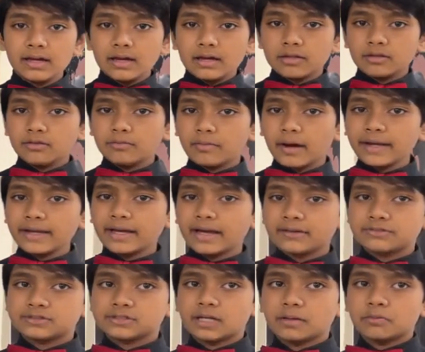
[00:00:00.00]
you might
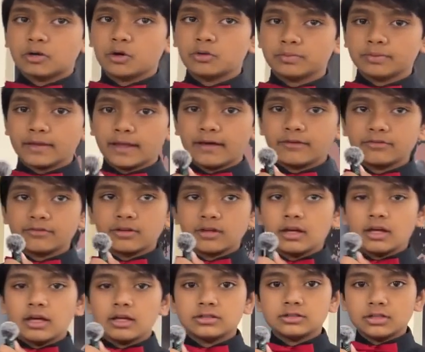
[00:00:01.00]
have some hope left.
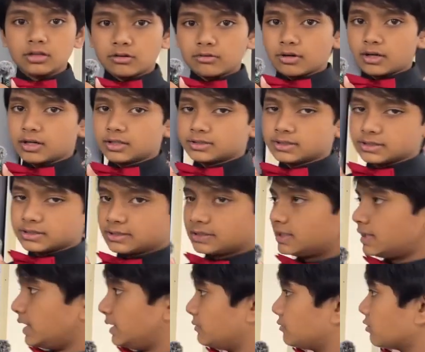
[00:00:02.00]
So just
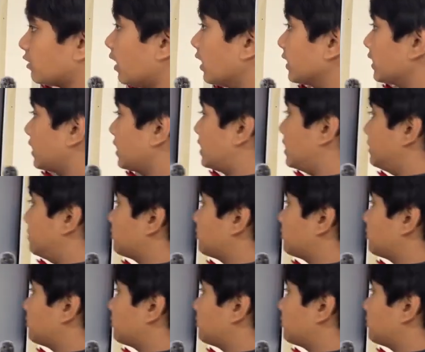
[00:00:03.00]
keep trying.